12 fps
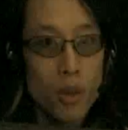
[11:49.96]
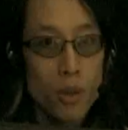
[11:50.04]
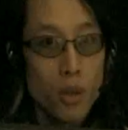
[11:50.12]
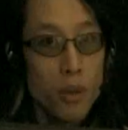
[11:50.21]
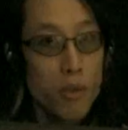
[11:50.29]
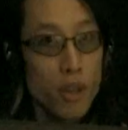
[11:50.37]
you
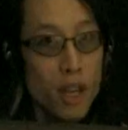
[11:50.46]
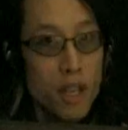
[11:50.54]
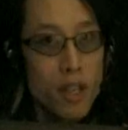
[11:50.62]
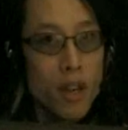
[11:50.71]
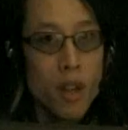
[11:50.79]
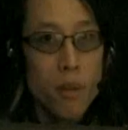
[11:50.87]
know, doing
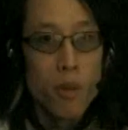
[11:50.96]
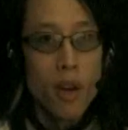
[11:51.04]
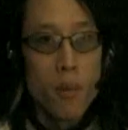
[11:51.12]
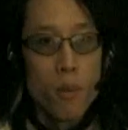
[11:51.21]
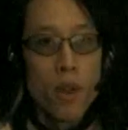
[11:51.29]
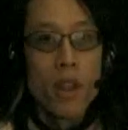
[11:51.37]
production art, the
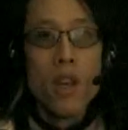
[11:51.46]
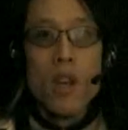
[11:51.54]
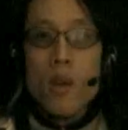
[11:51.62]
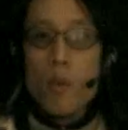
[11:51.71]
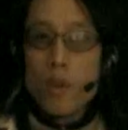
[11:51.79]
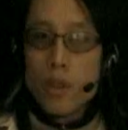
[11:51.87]
problem with
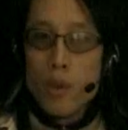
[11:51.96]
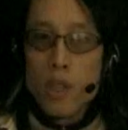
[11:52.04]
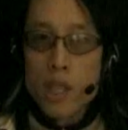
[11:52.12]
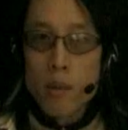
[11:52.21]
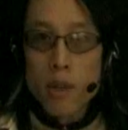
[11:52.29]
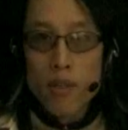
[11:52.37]
with
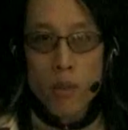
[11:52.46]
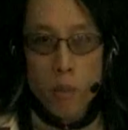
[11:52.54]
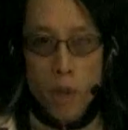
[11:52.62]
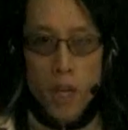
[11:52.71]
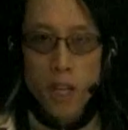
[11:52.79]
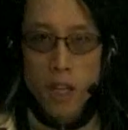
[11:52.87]
doing something
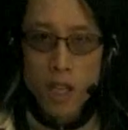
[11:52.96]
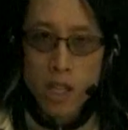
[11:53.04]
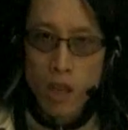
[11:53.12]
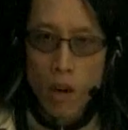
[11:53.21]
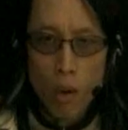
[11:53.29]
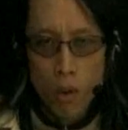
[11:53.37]
for money
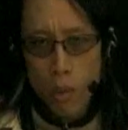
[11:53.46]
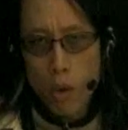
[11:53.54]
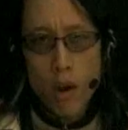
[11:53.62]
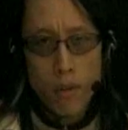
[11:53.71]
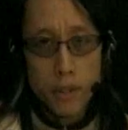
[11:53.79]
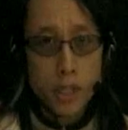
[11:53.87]
is that
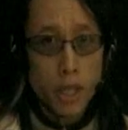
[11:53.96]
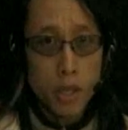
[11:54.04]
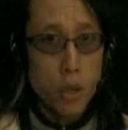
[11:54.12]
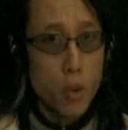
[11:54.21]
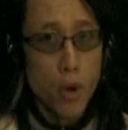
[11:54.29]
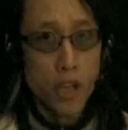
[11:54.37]
oh, all of a
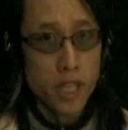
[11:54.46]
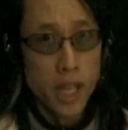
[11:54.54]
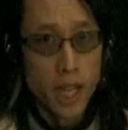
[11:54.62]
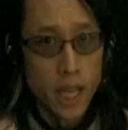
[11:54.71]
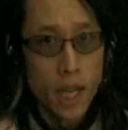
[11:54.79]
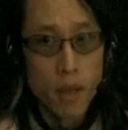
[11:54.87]
sudden you are
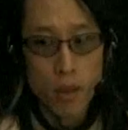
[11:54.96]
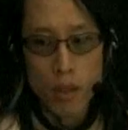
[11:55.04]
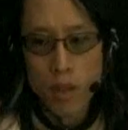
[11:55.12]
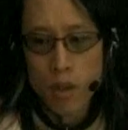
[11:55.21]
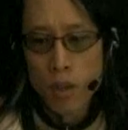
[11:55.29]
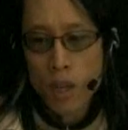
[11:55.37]
selling
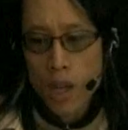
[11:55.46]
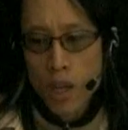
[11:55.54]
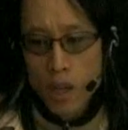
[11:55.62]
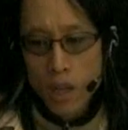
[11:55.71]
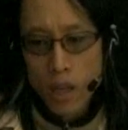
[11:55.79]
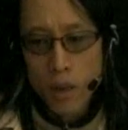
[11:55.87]
out, you know,
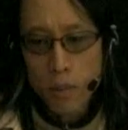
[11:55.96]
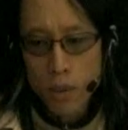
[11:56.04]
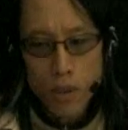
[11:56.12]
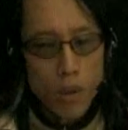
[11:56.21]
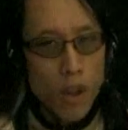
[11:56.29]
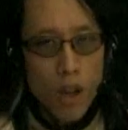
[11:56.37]

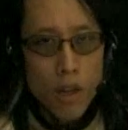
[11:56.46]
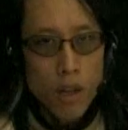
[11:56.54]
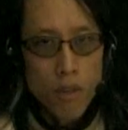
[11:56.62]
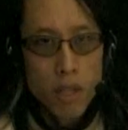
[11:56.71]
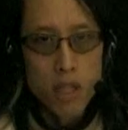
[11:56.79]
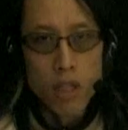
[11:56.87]
um, you're no
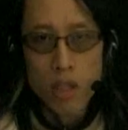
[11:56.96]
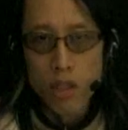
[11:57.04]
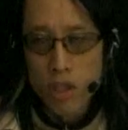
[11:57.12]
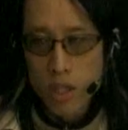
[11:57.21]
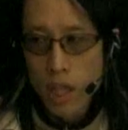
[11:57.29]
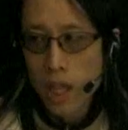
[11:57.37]
longer
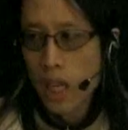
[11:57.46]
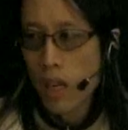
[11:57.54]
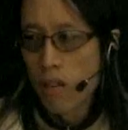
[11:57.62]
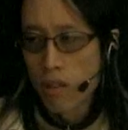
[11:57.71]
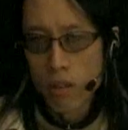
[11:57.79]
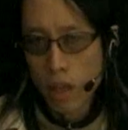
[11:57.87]
original and you're
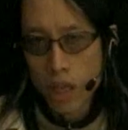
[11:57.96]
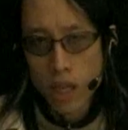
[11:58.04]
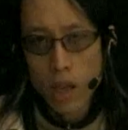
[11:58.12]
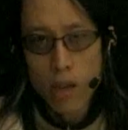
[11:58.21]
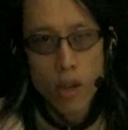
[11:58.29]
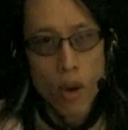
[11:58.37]
selling out, and,
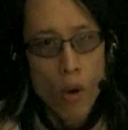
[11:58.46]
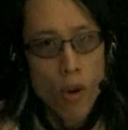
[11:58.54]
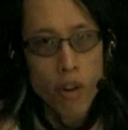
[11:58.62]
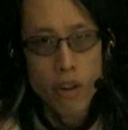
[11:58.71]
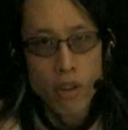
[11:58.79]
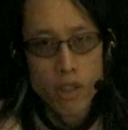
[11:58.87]
and now you're
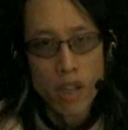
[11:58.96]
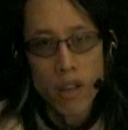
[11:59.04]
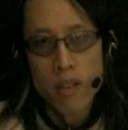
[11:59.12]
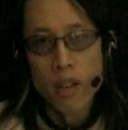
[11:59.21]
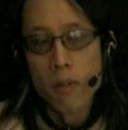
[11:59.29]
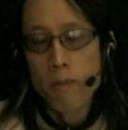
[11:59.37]
whoring
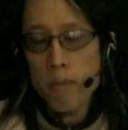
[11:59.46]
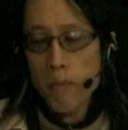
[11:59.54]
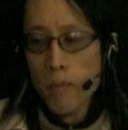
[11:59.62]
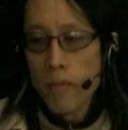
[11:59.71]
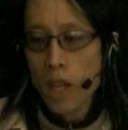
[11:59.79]
yourself out.